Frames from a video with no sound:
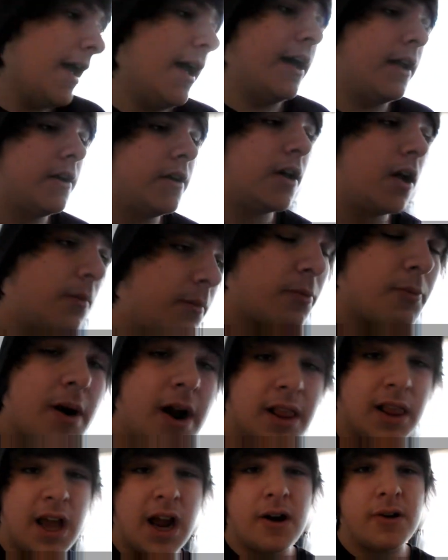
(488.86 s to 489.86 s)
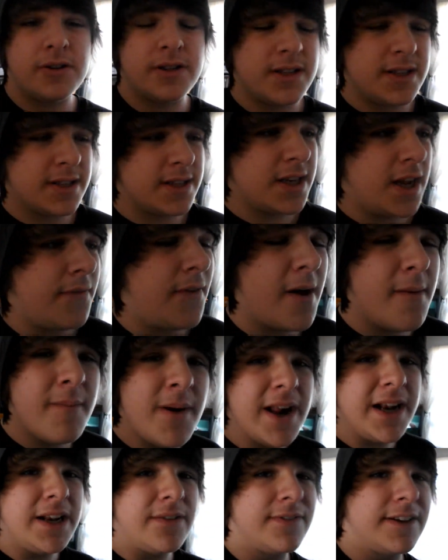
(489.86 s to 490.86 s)
and with my allowance and stuff, I
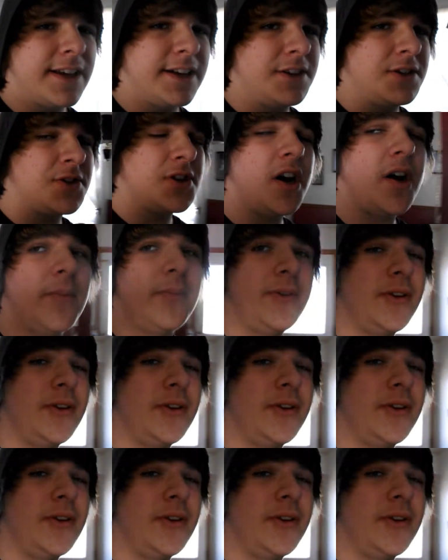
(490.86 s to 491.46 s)
might even get a job